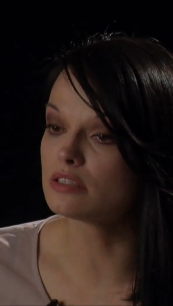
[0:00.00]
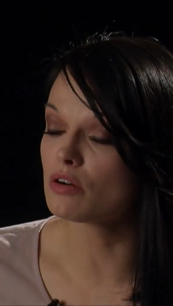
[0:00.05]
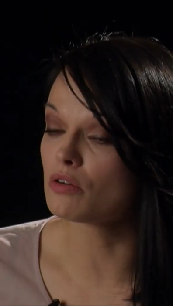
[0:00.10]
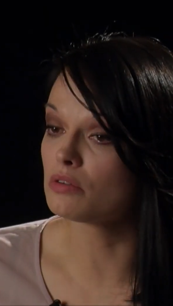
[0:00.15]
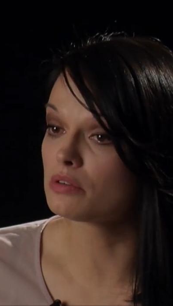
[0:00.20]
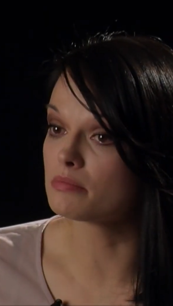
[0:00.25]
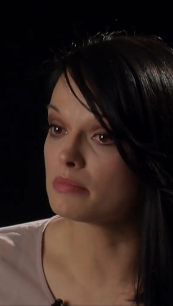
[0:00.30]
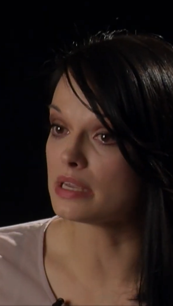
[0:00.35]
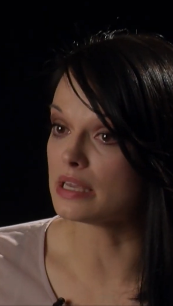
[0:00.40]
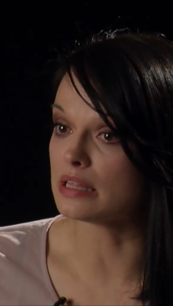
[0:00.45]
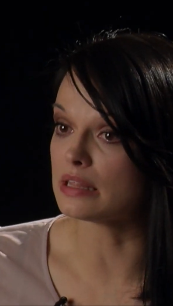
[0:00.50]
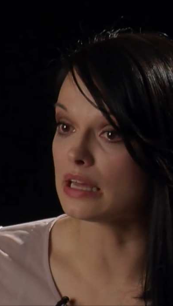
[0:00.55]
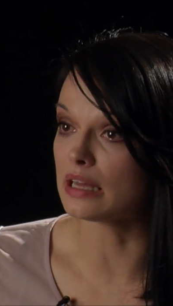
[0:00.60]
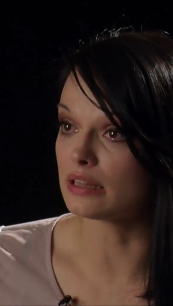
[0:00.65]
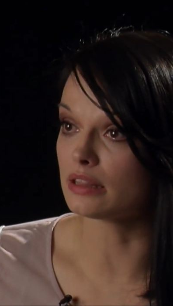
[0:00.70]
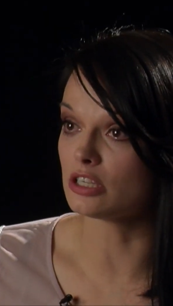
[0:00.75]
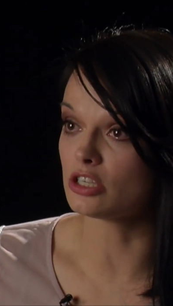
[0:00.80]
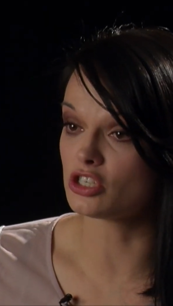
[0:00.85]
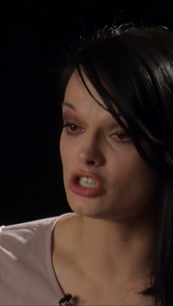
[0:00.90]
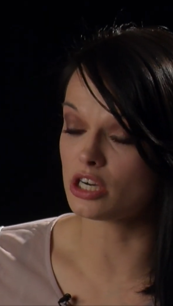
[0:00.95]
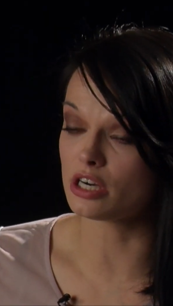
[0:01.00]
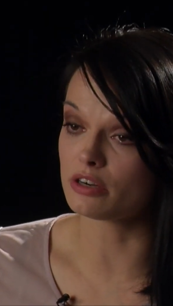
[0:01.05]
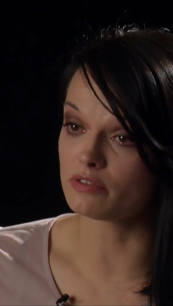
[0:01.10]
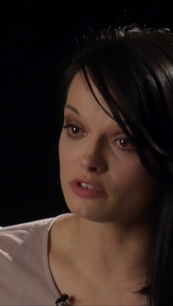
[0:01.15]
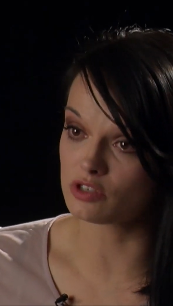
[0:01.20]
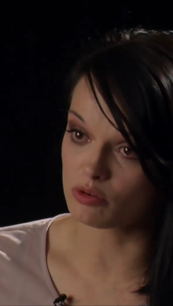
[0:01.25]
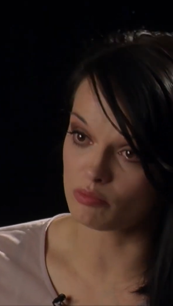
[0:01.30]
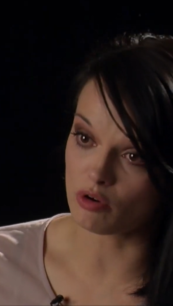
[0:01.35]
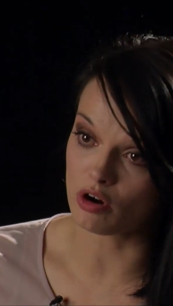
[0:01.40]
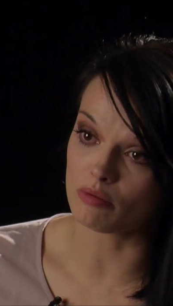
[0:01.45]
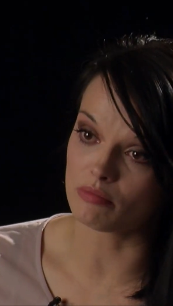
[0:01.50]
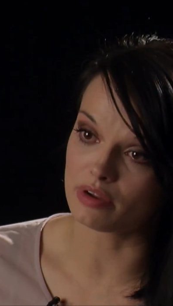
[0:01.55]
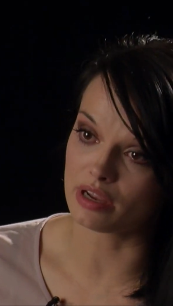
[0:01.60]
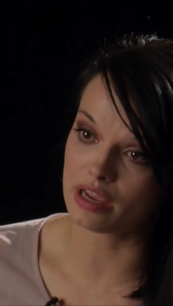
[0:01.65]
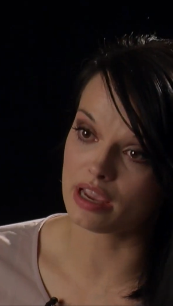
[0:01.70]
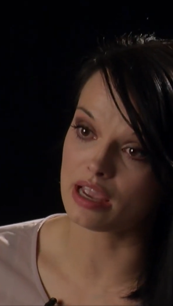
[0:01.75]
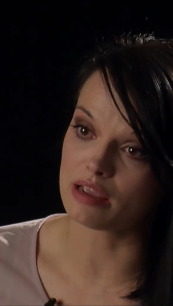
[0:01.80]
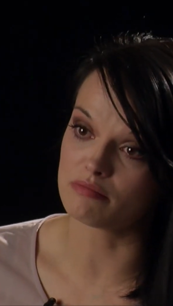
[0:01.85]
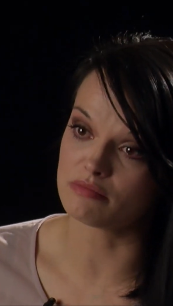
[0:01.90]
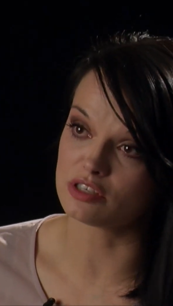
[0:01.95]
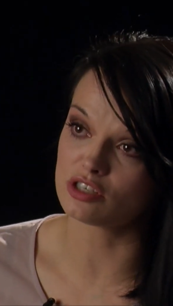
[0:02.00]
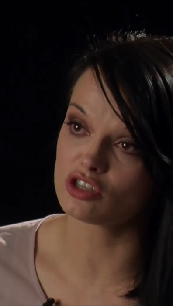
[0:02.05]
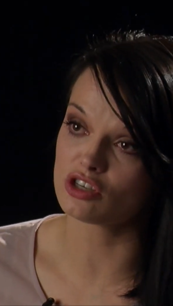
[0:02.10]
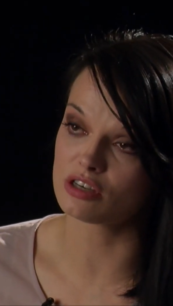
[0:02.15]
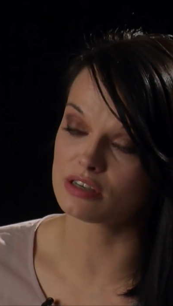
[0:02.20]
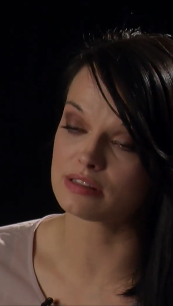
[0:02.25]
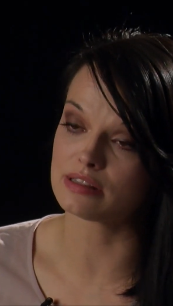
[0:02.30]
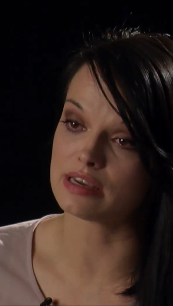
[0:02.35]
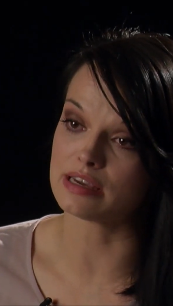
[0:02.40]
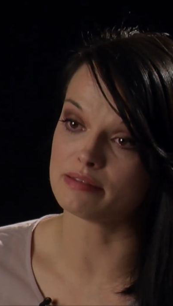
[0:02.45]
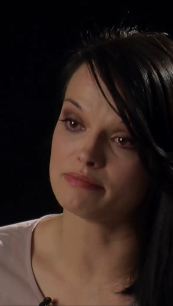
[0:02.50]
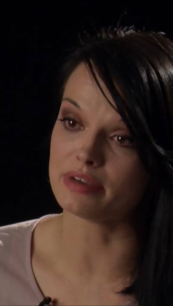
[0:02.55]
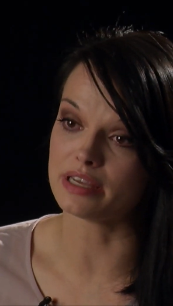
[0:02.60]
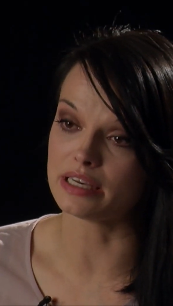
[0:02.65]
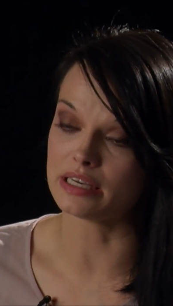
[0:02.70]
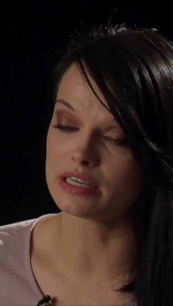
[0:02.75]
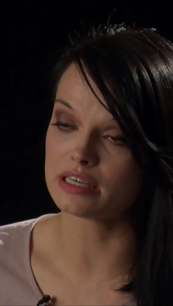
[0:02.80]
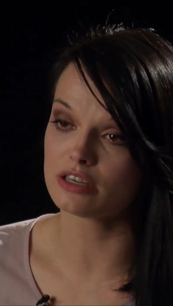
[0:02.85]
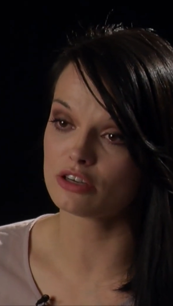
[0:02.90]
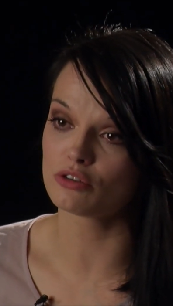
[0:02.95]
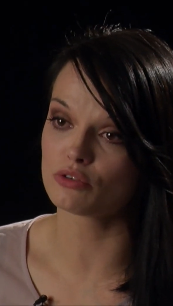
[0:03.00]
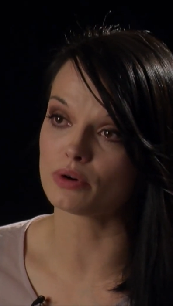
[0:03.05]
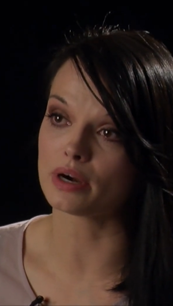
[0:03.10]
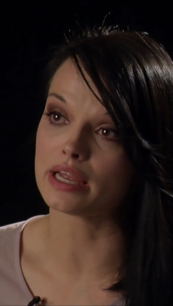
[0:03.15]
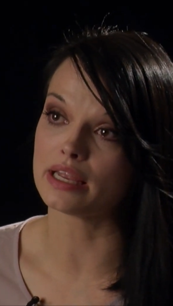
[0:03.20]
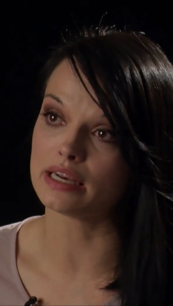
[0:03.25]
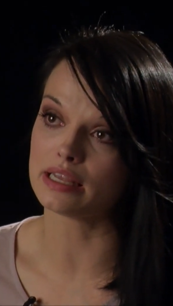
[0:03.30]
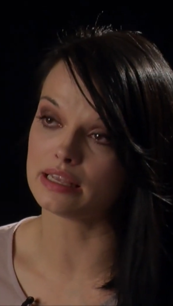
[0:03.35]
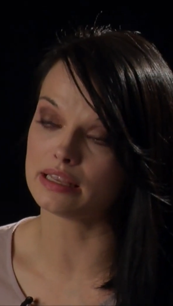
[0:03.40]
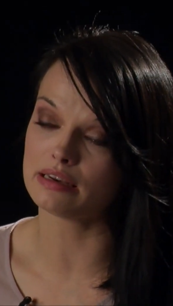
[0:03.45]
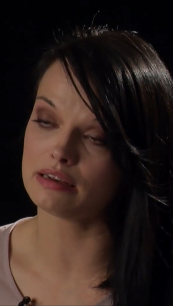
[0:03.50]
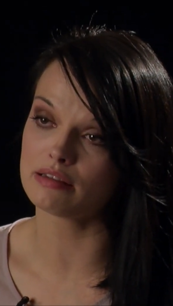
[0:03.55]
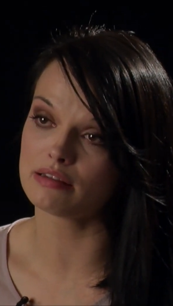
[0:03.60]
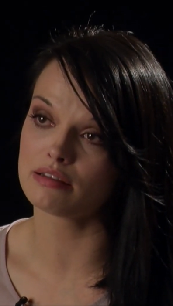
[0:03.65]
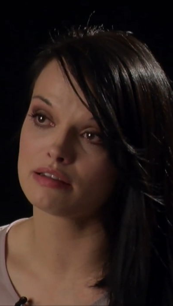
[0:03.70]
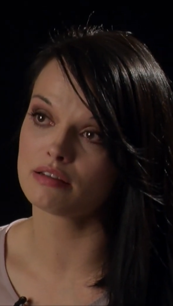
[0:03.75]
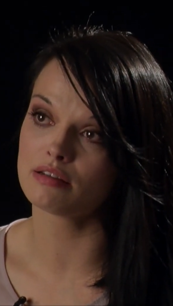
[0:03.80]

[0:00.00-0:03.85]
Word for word: told me that the sheriff's department came and took them and granted